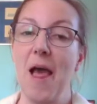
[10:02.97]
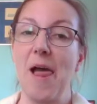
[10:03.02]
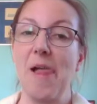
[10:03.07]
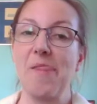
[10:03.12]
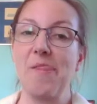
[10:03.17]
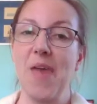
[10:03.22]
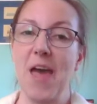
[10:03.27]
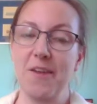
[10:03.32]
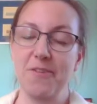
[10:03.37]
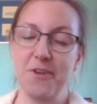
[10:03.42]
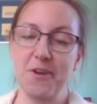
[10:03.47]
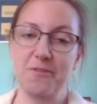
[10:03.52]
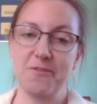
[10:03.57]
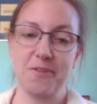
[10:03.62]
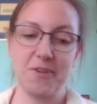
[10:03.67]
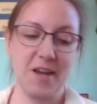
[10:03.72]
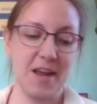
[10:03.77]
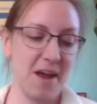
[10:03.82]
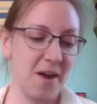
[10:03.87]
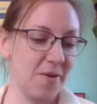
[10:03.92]
that's all
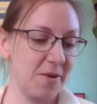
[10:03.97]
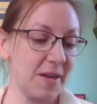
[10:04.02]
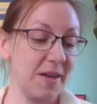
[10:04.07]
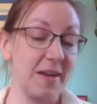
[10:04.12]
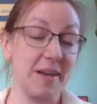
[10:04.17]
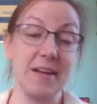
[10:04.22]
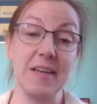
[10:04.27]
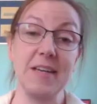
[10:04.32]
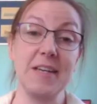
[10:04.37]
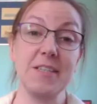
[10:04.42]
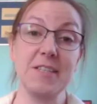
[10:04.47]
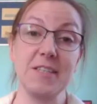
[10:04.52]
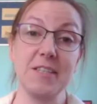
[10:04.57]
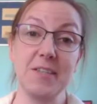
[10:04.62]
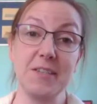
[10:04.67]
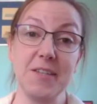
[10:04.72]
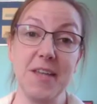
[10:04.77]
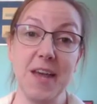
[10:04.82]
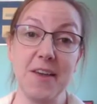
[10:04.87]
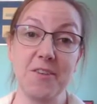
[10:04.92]
for now. Until
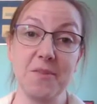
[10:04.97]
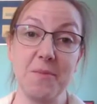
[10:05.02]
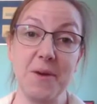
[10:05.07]
next